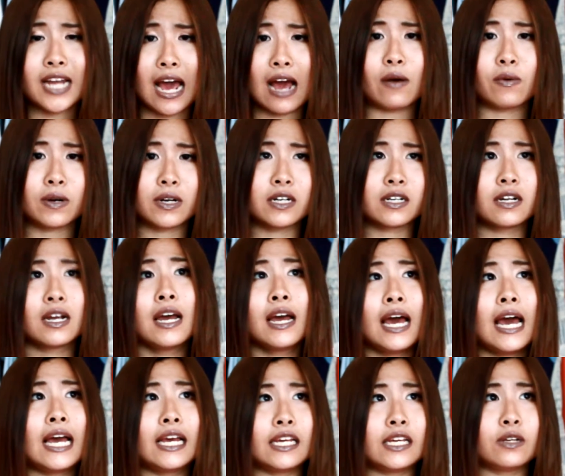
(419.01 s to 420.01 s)
hours
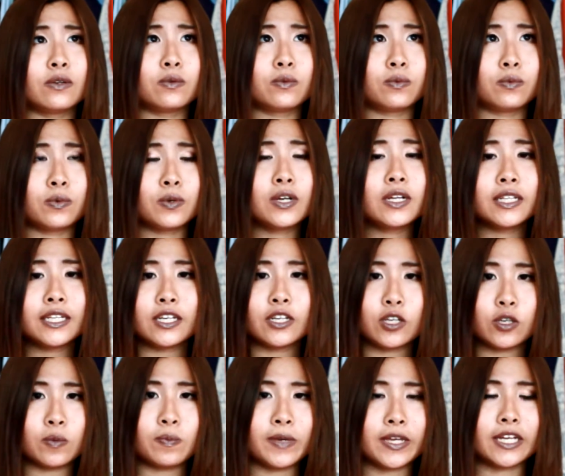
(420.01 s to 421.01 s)
in really
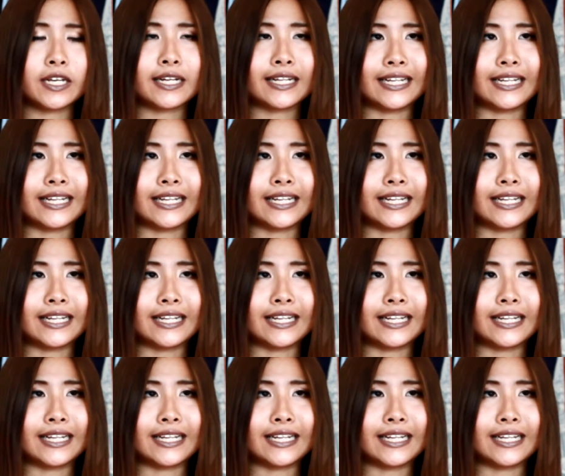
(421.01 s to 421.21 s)
humid